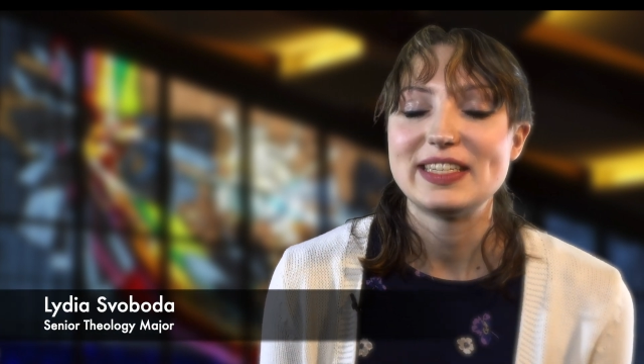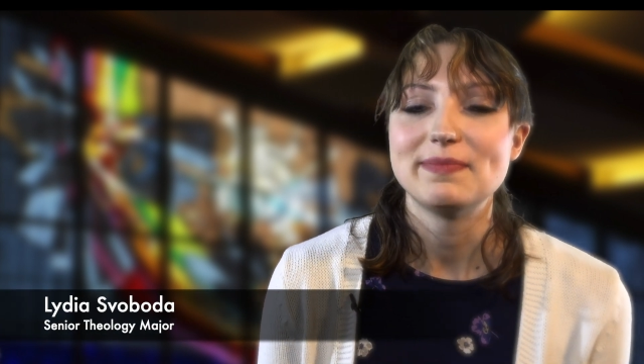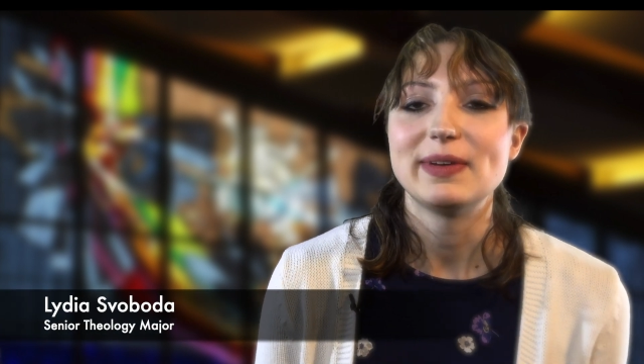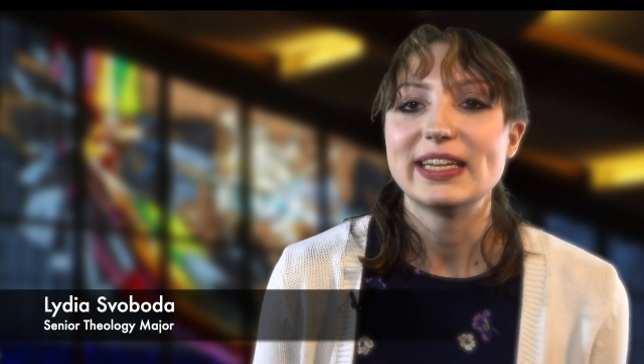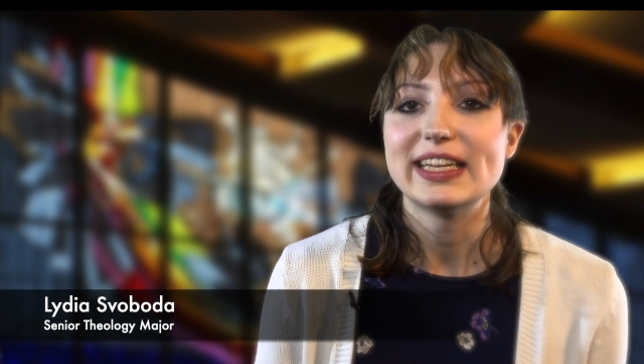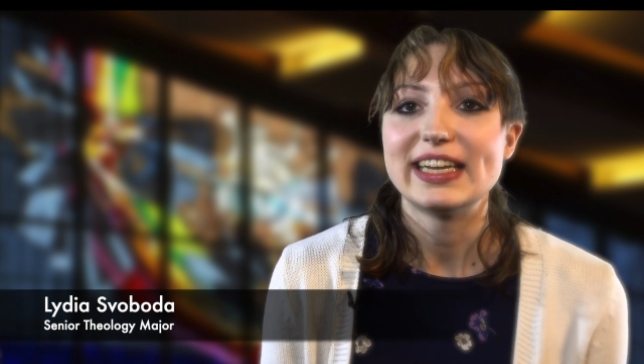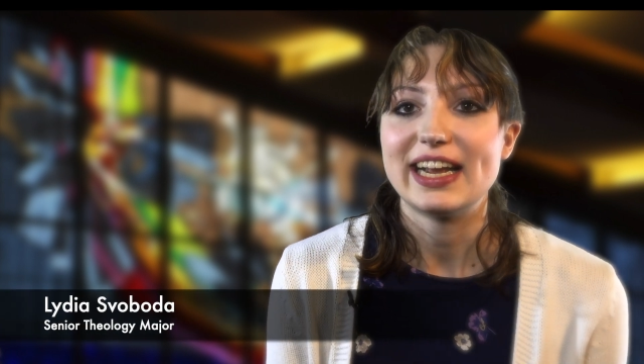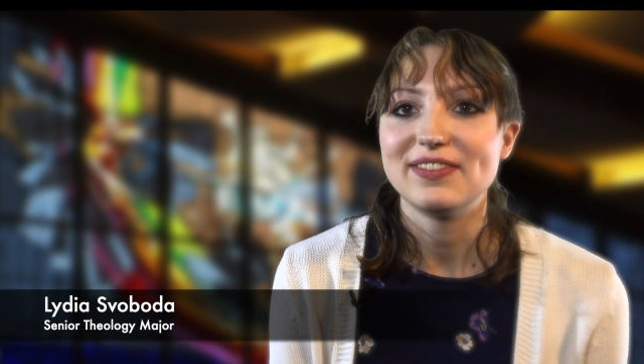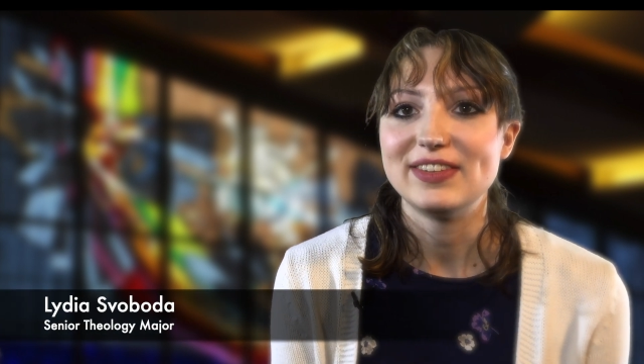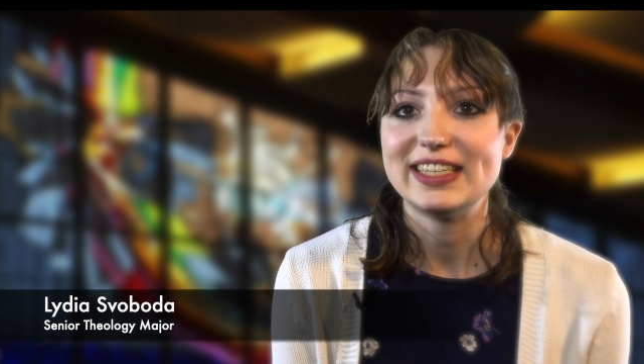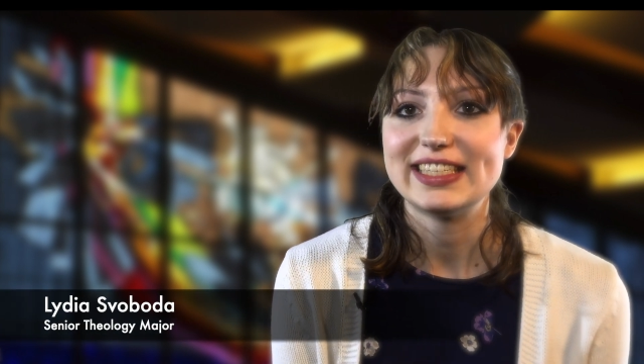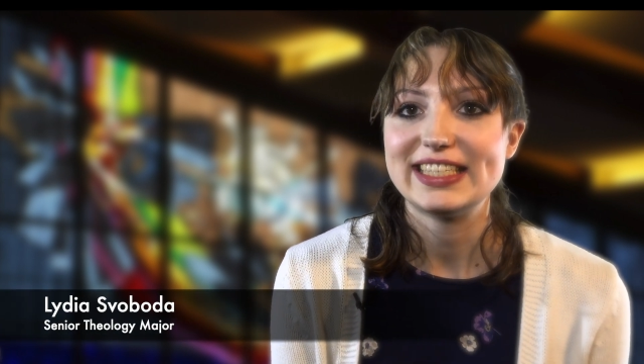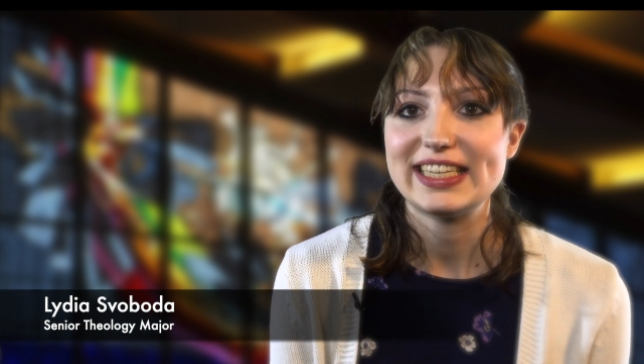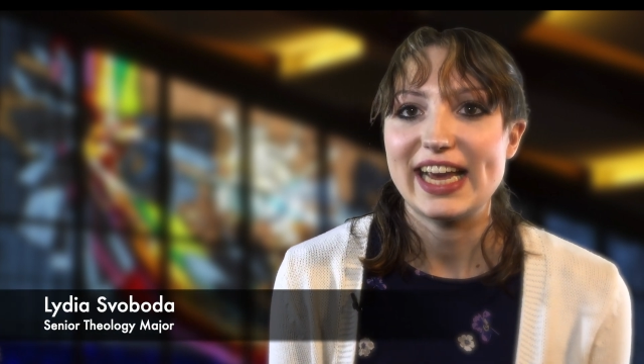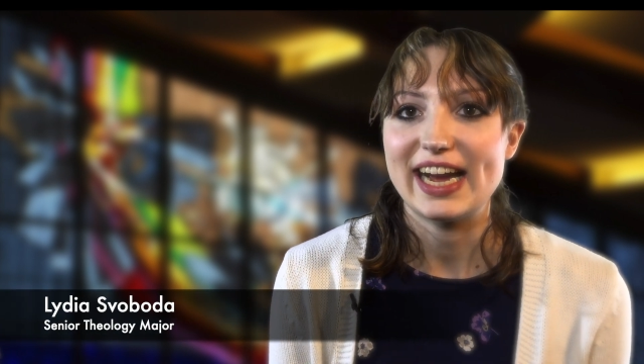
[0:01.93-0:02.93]
to Midland
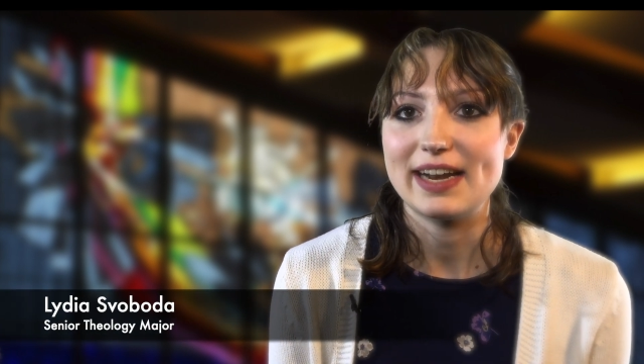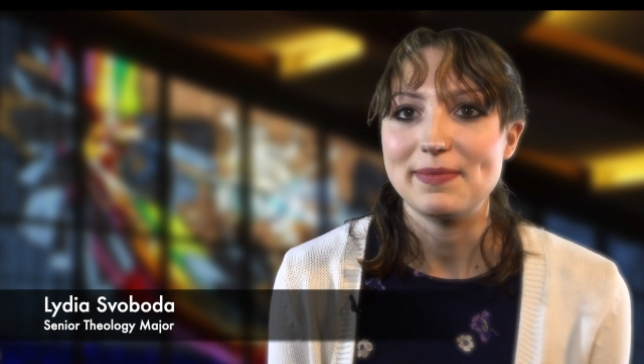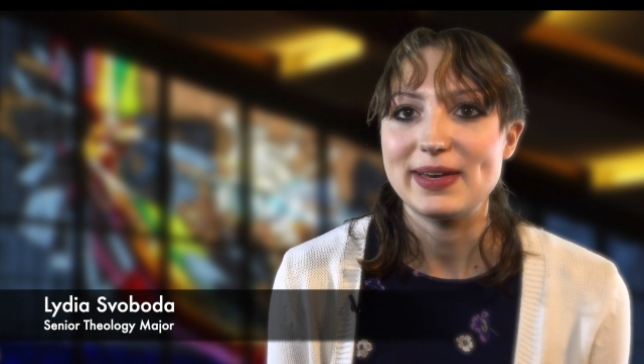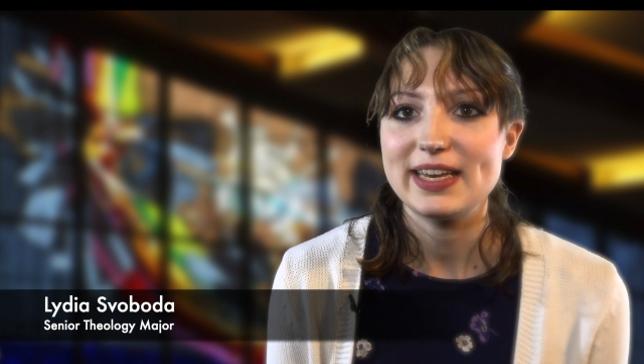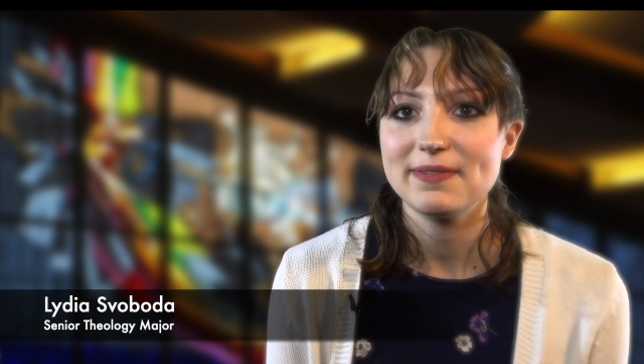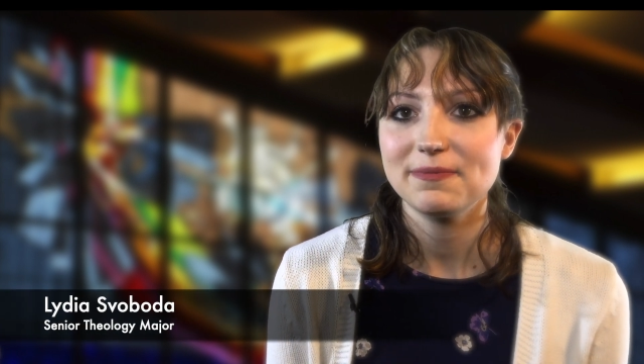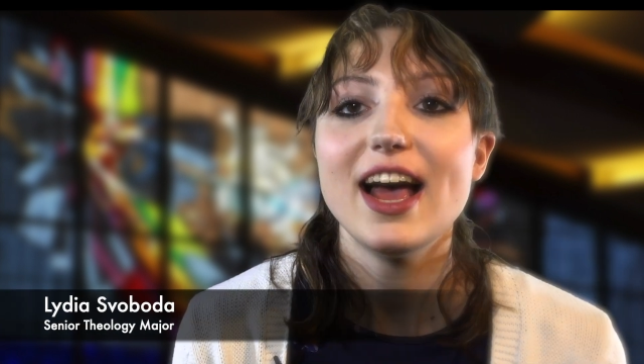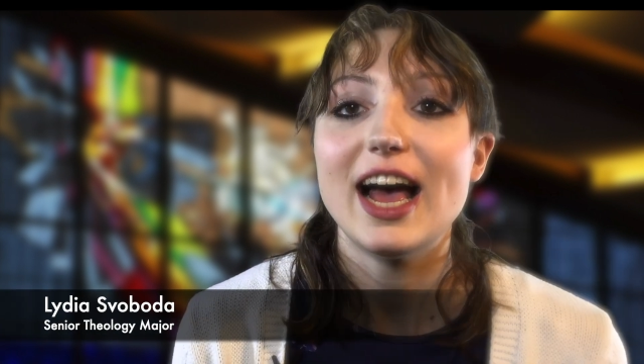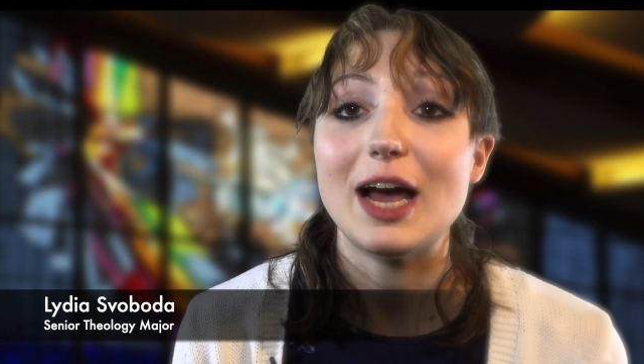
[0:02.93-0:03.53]
Adventist Academy.